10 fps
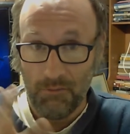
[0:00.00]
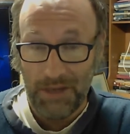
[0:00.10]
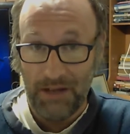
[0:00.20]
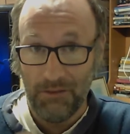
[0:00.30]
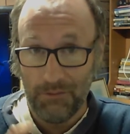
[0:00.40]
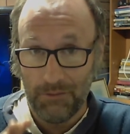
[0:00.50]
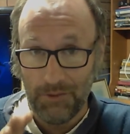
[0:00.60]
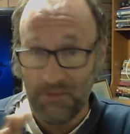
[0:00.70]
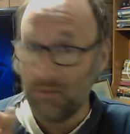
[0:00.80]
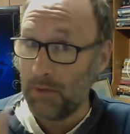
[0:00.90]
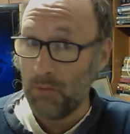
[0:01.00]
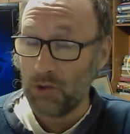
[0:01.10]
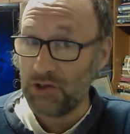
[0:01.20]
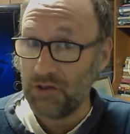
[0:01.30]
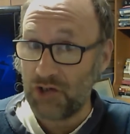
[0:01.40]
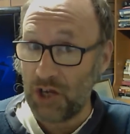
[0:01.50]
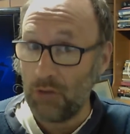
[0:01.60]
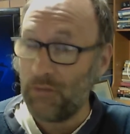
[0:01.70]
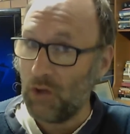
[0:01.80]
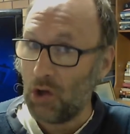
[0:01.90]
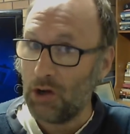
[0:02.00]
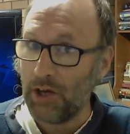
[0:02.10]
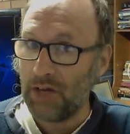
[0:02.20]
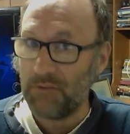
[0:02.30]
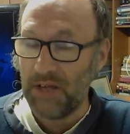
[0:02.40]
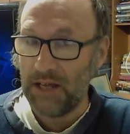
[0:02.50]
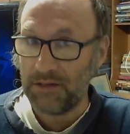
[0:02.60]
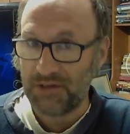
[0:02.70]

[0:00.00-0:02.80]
But, if you've been watching the channel for long enough now,